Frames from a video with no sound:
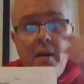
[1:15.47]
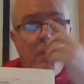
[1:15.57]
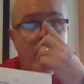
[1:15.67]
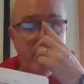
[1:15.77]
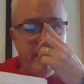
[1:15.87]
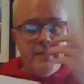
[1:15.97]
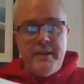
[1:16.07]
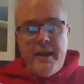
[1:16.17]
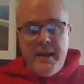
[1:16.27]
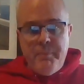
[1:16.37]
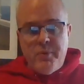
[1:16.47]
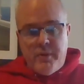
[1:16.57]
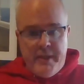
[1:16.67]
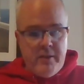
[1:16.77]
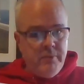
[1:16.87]
we're into April
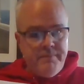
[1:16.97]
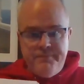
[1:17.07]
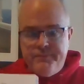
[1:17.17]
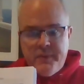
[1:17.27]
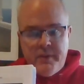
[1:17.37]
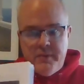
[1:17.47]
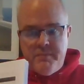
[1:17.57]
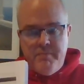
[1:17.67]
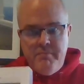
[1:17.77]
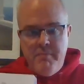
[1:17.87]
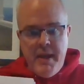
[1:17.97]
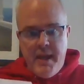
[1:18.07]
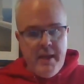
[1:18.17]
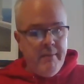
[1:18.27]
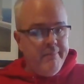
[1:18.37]
now. There's
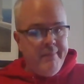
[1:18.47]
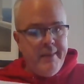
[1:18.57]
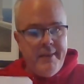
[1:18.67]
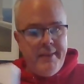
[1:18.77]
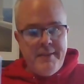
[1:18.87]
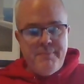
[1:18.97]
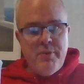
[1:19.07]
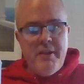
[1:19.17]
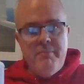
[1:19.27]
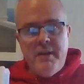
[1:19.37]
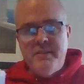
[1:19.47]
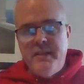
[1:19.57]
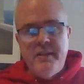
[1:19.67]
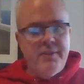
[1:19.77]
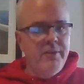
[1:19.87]
May, and then that's pretty much
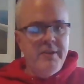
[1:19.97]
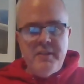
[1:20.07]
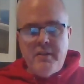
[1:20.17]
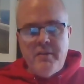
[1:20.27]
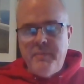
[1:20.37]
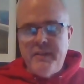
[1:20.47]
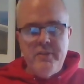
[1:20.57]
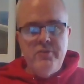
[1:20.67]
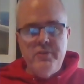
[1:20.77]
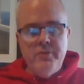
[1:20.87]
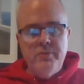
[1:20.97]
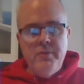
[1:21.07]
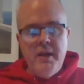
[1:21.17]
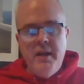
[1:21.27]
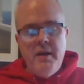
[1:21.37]
it. There is a little bit in
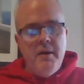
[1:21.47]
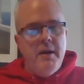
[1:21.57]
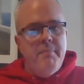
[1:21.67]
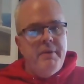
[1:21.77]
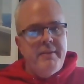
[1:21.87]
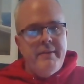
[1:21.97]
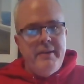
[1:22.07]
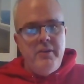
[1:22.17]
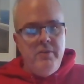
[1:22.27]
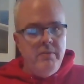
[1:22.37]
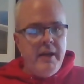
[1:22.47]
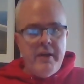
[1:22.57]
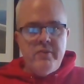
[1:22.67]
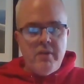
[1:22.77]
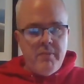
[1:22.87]
June, but you
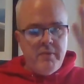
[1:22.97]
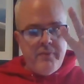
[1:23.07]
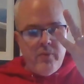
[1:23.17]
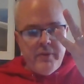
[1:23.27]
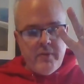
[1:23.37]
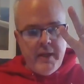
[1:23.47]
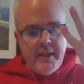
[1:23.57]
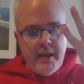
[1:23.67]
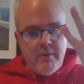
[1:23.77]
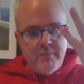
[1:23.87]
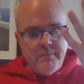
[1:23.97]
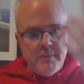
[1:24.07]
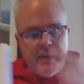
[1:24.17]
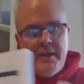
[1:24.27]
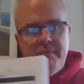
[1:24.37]
guys are almost fourth grade now,
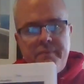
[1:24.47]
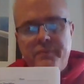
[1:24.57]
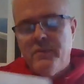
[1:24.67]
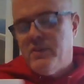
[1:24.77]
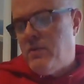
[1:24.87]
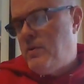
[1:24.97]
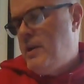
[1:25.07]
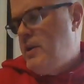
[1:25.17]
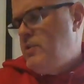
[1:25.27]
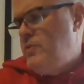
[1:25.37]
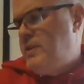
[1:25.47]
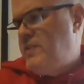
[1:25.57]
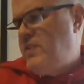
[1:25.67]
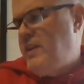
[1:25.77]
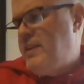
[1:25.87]
okay? So you can
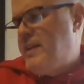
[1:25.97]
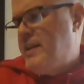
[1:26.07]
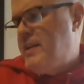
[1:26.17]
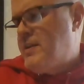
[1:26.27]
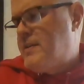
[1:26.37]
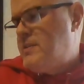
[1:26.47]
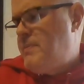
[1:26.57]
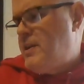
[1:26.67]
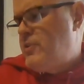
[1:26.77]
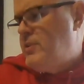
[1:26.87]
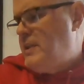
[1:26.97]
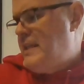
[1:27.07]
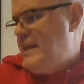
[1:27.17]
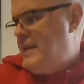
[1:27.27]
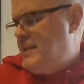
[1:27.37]
see that it talks about your
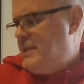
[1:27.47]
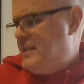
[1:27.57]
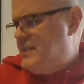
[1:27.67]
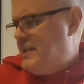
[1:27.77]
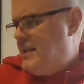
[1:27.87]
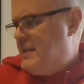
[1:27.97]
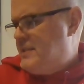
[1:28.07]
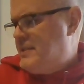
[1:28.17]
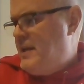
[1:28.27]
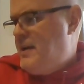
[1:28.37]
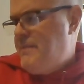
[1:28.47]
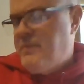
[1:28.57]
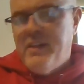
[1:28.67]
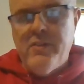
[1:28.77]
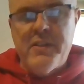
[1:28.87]
lead, and it says,
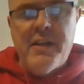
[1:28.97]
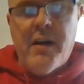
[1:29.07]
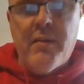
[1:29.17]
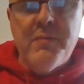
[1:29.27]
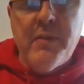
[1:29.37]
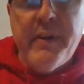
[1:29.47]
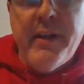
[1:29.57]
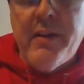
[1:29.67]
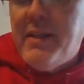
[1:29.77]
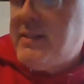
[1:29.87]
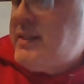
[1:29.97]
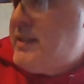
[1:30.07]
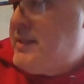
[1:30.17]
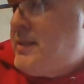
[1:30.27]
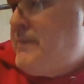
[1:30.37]
then there's columns over here that
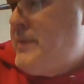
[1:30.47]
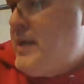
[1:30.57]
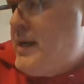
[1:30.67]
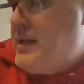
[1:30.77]
says not